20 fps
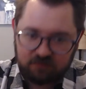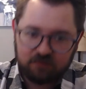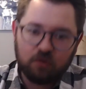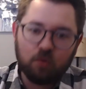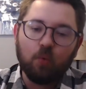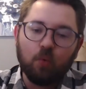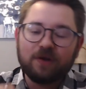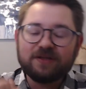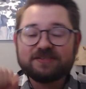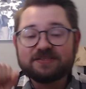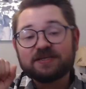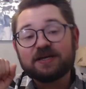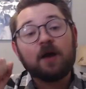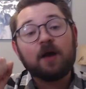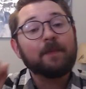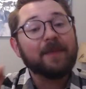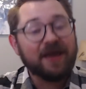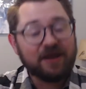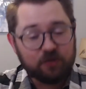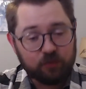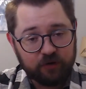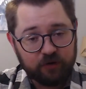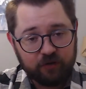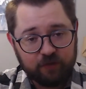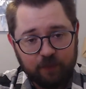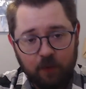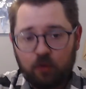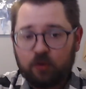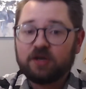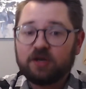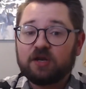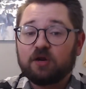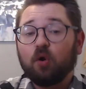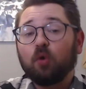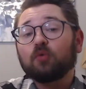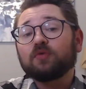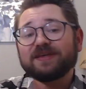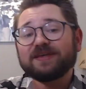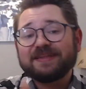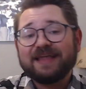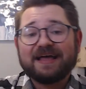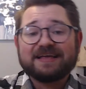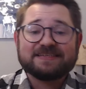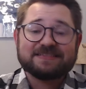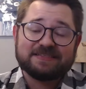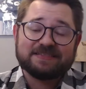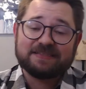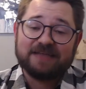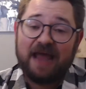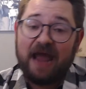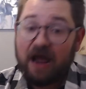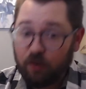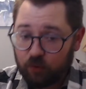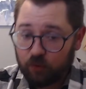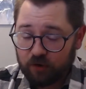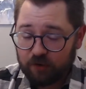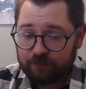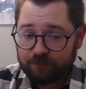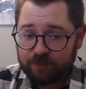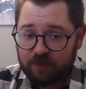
once the command word is spoken, it only lasts an hour.